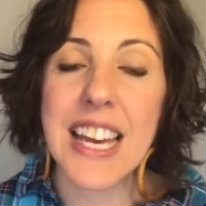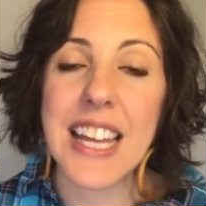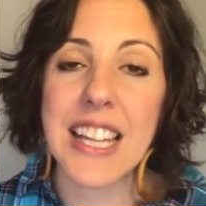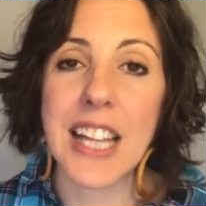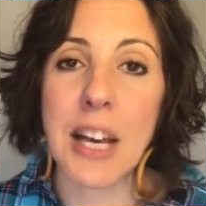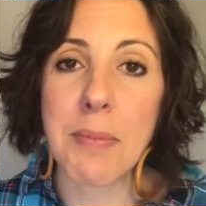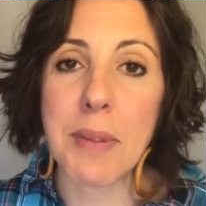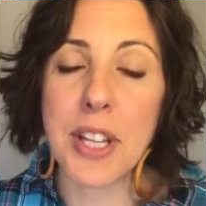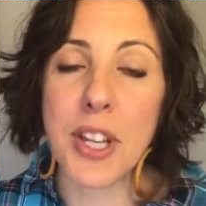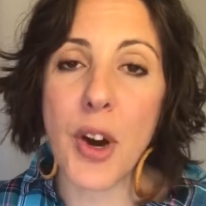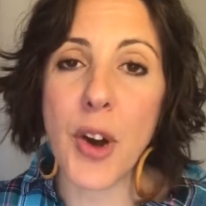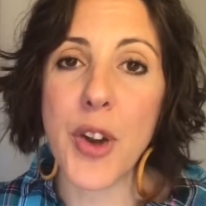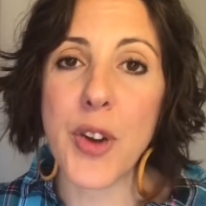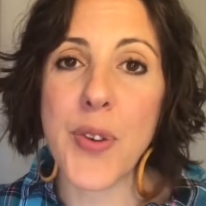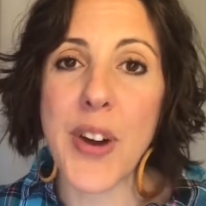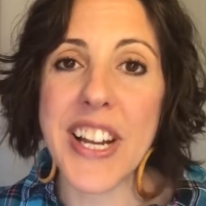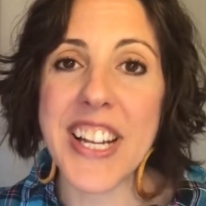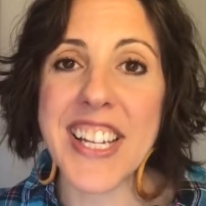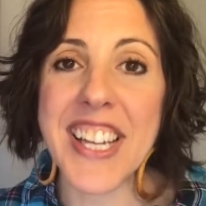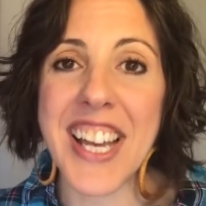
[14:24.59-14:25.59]
Let me know you're
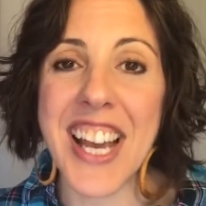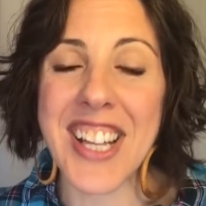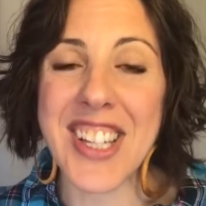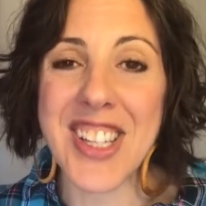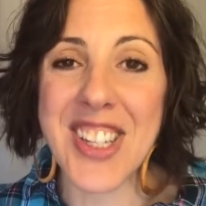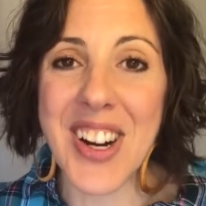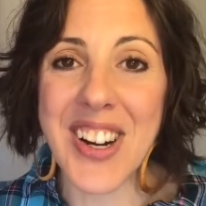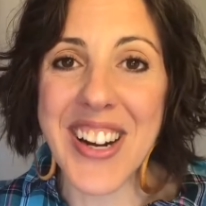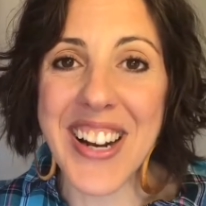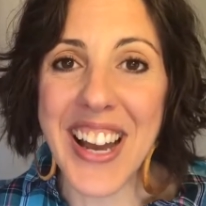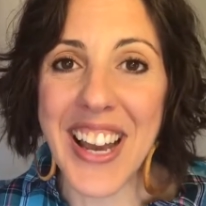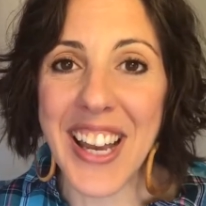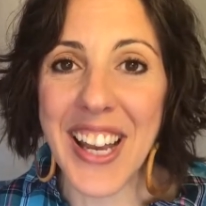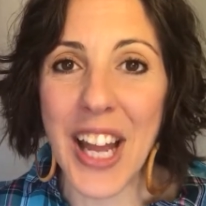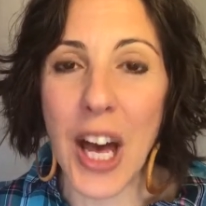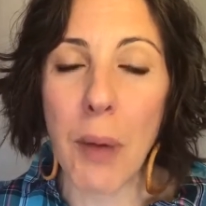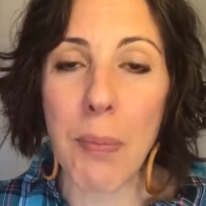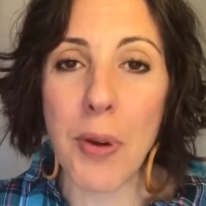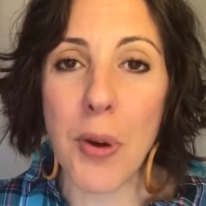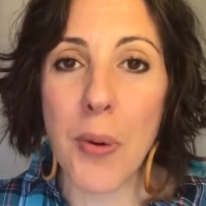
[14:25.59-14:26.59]
ready to get started. I can
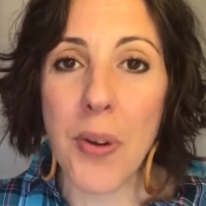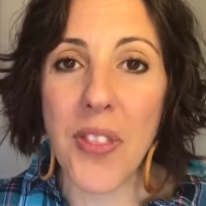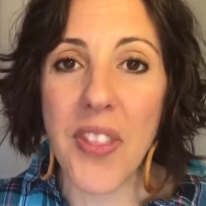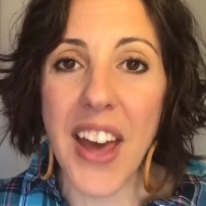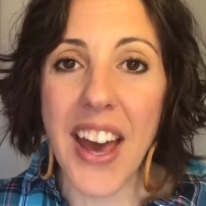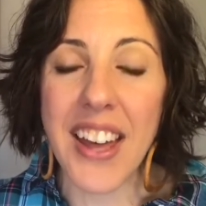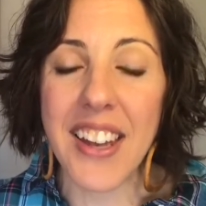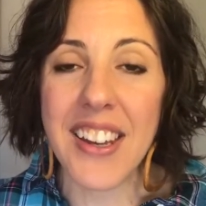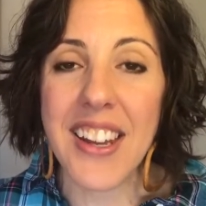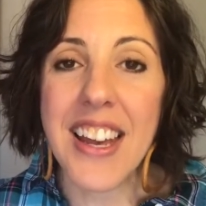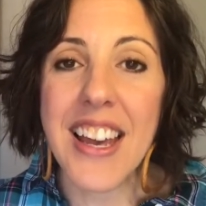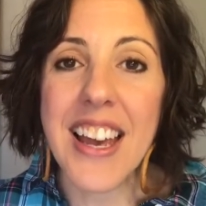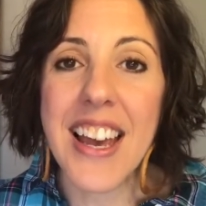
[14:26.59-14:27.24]
help you with that.